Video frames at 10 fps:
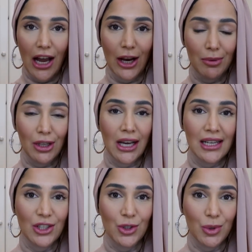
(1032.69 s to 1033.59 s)
I hope that you
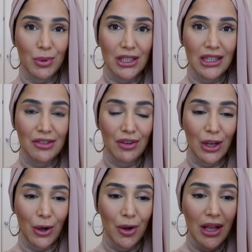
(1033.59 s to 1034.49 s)
guys enjoyed watching this
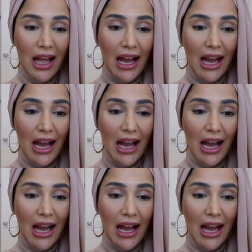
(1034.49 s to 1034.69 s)
video.